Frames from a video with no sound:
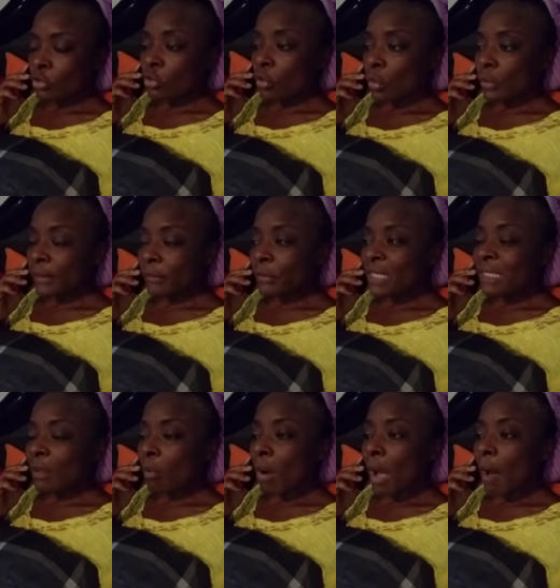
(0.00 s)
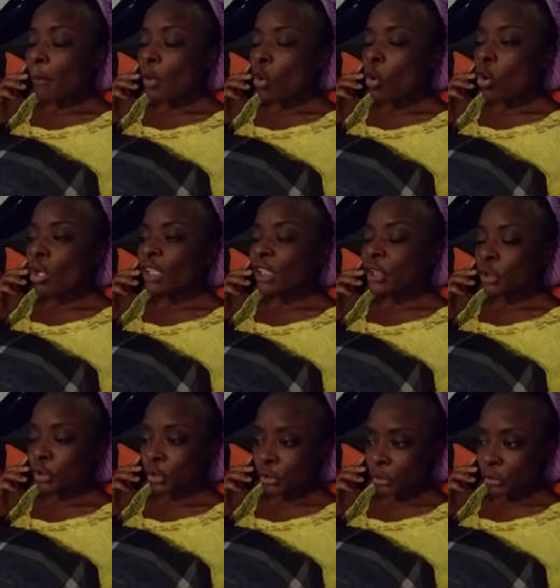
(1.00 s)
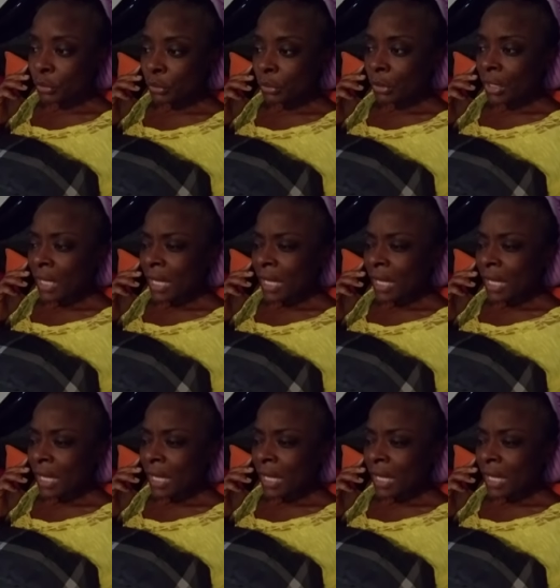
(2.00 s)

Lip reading: So the reason why I'm calling you